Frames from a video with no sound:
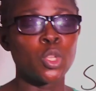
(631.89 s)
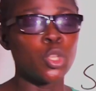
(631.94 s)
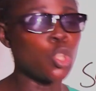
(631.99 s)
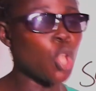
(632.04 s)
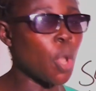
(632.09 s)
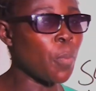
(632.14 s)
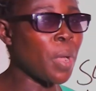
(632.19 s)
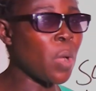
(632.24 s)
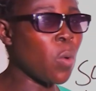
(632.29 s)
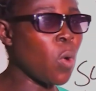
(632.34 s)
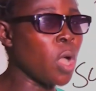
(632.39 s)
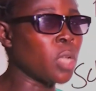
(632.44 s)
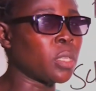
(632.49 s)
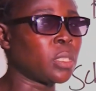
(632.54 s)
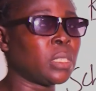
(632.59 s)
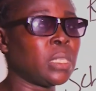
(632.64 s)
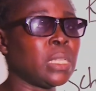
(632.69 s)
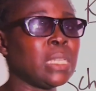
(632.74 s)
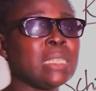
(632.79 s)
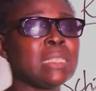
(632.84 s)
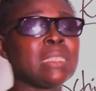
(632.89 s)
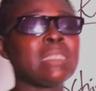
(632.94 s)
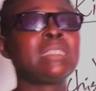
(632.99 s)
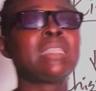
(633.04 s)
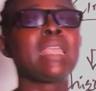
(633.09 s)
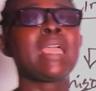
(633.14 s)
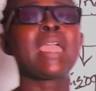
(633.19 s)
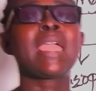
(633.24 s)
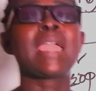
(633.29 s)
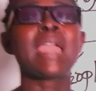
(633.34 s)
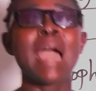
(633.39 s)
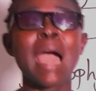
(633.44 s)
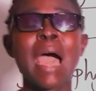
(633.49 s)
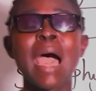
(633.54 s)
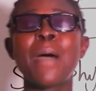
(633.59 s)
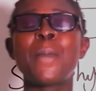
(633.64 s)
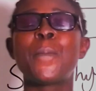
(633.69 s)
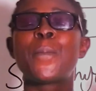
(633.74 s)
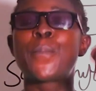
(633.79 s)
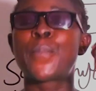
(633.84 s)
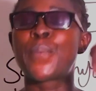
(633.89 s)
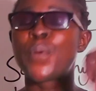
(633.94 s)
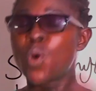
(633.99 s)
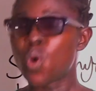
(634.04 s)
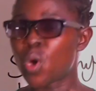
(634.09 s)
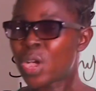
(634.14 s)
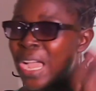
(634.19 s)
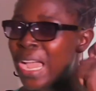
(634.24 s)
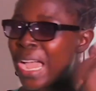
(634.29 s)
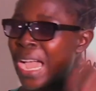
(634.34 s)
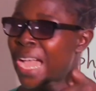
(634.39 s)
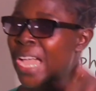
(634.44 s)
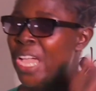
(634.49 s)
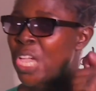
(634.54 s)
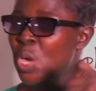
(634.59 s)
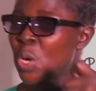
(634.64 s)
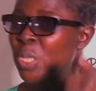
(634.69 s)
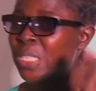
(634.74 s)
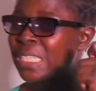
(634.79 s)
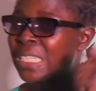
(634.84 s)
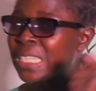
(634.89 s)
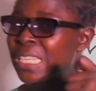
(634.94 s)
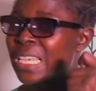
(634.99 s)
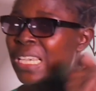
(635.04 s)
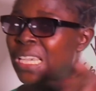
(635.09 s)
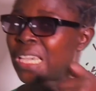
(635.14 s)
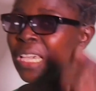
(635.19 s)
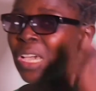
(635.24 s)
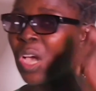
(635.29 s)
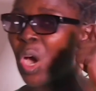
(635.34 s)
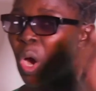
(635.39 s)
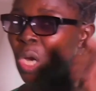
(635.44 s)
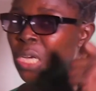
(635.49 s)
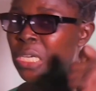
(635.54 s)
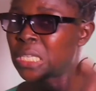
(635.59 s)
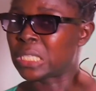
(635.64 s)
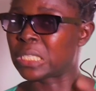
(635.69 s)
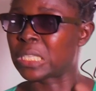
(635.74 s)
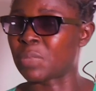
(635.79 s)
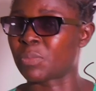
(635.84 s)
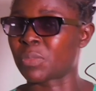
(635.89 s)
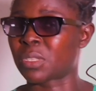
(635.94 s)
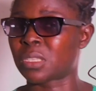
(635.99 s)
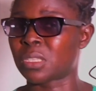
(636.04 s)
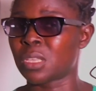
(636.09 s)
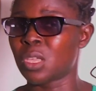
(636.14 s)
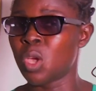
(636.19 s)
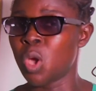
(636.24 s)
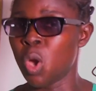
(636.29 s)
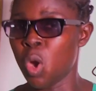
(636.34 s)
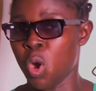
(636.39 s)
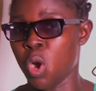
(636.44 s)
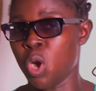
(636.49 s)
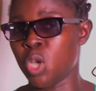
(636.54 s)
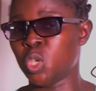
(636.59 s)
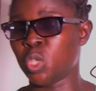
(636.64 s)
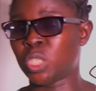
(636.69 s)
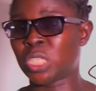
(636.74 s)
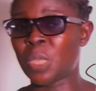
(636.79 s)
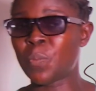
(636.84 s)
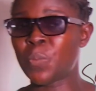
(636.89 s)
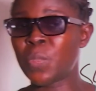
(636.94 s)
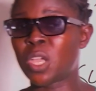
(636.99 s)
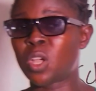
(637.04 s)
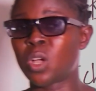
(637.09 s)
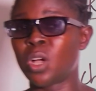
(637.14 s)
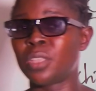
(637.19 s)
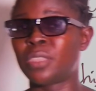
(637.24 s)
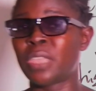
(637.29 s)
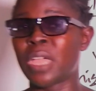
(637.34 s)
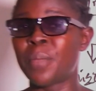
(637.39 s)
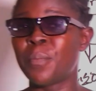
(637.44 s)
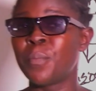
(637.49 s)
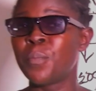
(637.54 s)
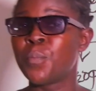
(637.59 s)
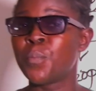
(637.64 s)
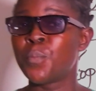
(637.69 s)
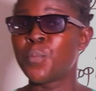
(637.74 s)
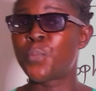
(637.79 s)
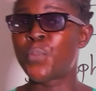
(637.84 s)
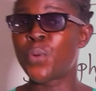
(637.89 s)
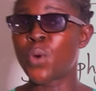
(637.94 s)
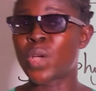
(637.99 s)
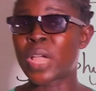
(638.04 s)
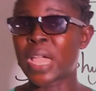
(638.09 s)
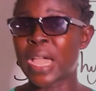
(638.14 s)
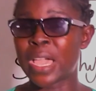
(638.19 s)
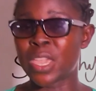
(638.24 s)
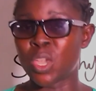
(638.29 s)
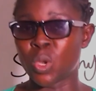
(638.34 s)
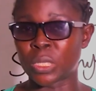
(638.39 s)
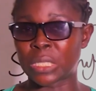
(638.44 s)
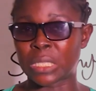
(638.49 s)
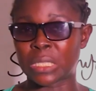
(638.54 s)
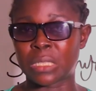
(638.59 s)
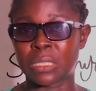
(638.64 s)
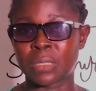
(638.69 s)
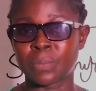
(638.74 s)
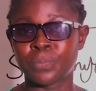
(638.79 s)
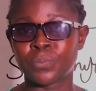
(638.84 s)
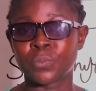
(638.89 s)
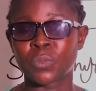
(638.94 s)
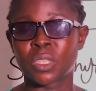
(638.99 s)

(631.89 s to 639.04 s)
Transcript: Number one, they are prokaryotic organisms, or you simply call them prokaryotes.